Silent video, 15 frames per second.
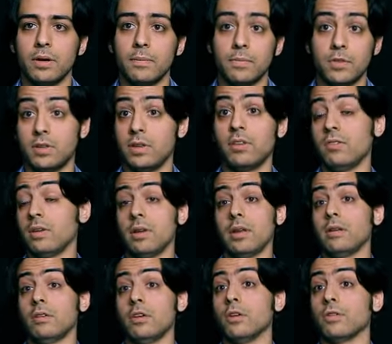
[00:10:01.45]
to teaching it,
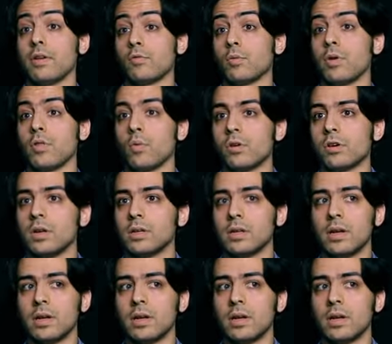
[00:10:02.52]
you know, to everyone in the world,